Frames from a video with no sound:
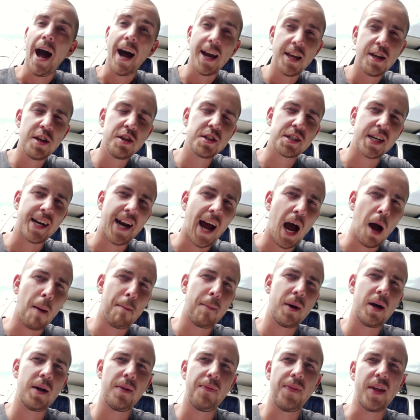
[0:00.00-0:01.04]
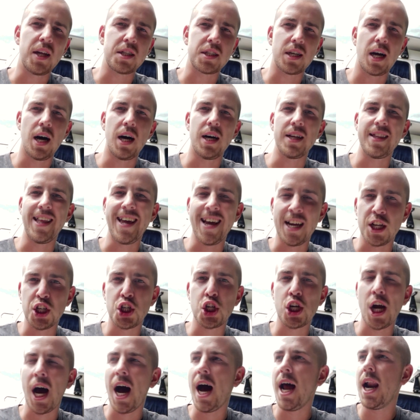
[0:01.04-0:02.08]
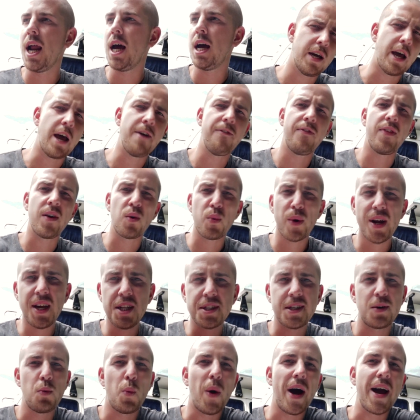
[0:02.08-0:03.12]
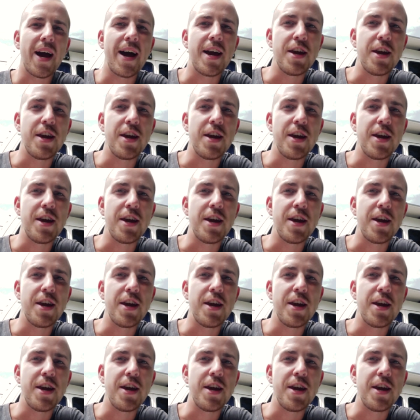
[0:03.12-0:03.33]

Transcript: I use an app that's called INSHOT, and the reason why I